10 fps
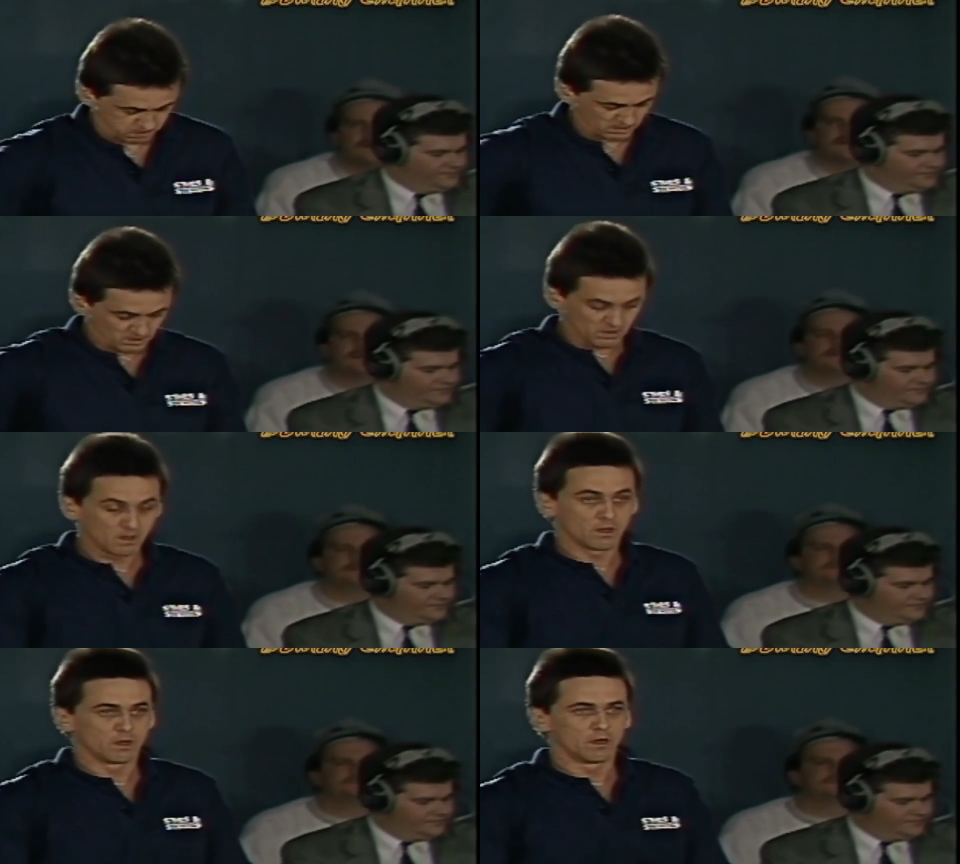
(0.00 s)
Speaker 1: shut
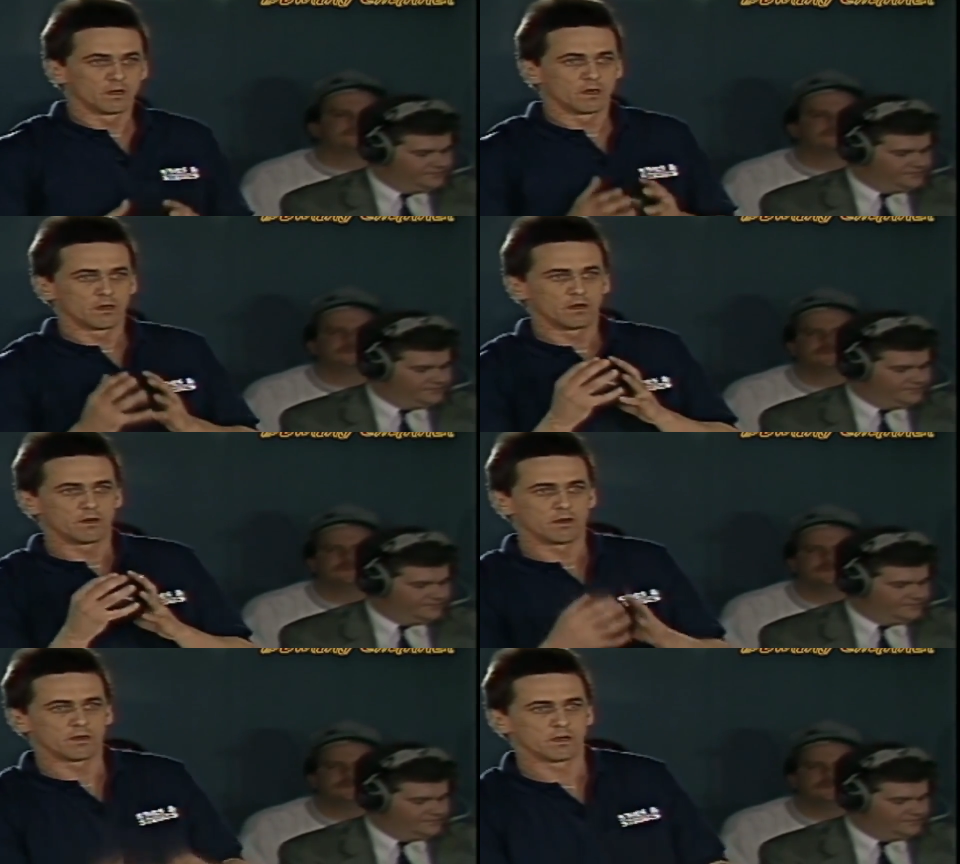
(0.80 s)
out since. And
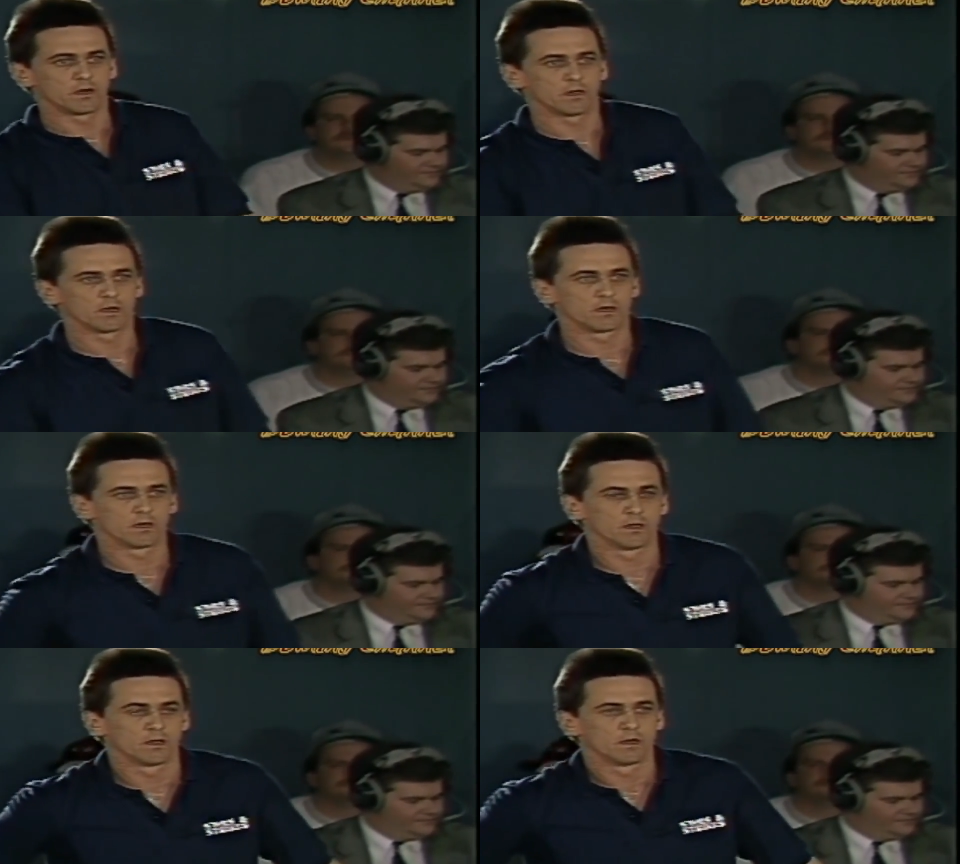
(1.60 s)

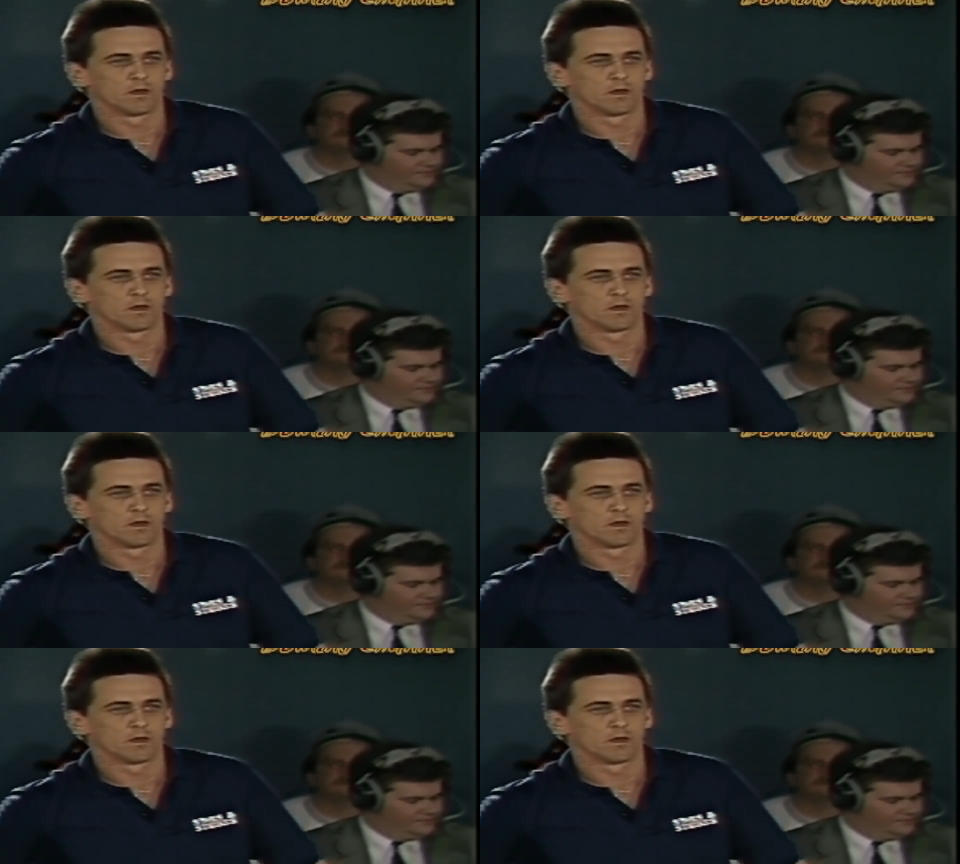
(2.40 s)
Paul